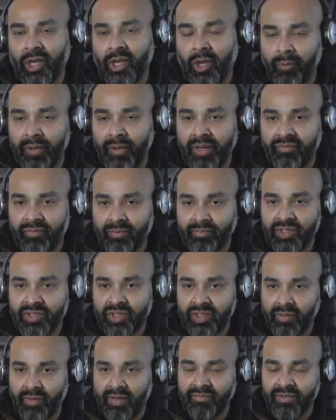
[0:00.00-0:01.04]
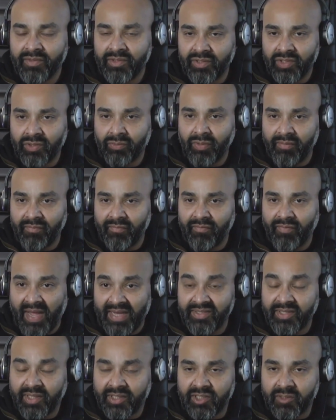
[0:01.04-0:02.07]
going from strength to strength
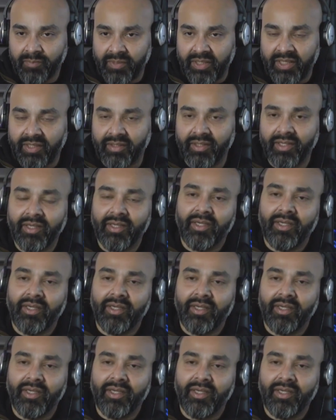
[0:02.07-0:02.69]
as I speak.